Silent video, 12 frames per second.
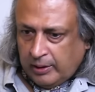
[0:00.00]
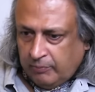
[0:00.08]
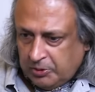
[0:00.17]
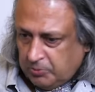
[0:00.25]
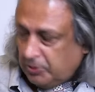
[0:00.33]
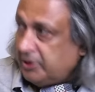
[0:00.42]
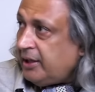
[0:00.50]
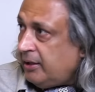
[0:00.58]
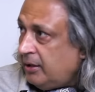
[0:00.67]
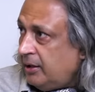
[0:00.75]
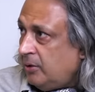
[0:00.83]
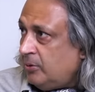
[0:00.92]
which were there
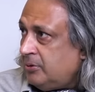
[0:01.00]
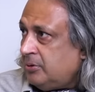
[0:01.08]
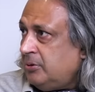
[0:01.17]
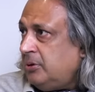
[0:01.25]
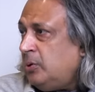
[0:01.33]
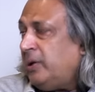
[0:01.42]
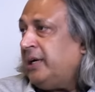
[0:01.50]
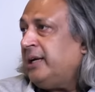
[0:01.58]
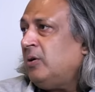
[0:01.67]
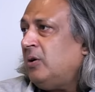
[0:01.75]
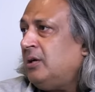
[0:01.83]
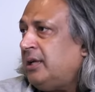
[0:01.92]
earlier also
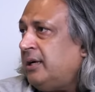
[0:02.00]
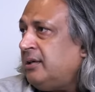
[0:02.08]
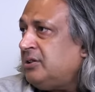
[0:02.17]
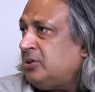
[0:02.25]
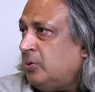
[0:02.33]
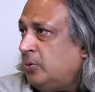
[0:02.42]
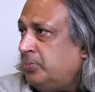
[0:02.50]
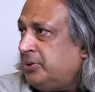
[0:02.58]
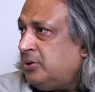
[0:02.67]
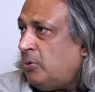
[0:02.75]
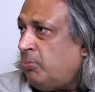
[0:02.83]
20 odd terrorist groups